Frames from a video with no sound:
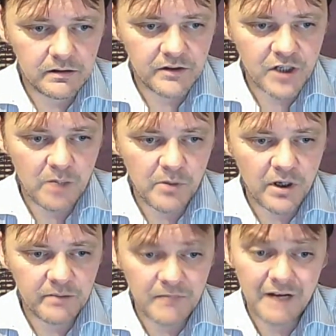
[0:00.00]
Joe
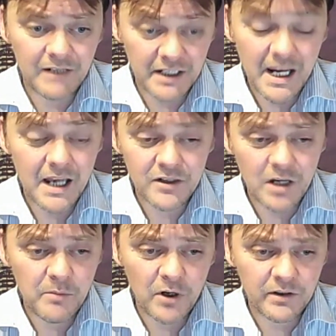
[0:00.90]
Biden, yeah,
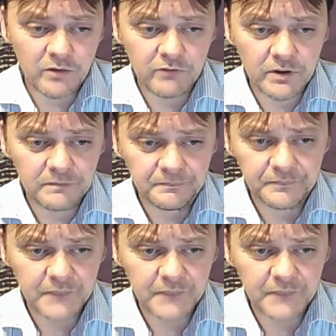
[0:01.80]
Joe Biden will run.